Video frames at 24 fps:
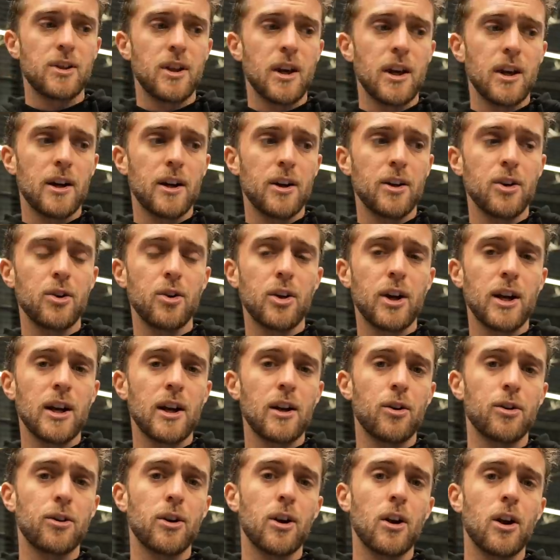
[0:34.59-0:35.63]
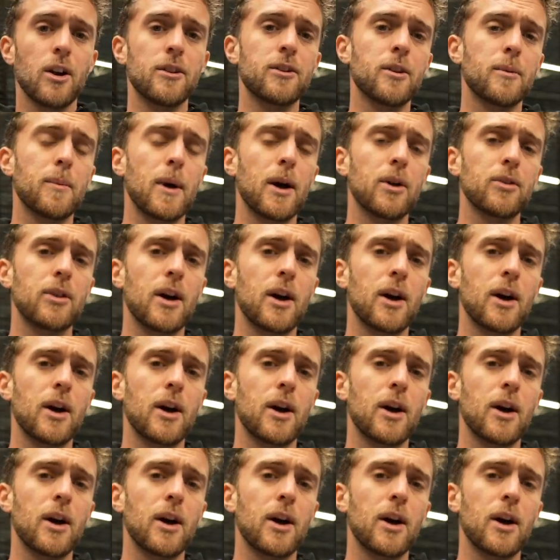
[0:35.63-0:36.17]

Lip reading: There you can learn a lot about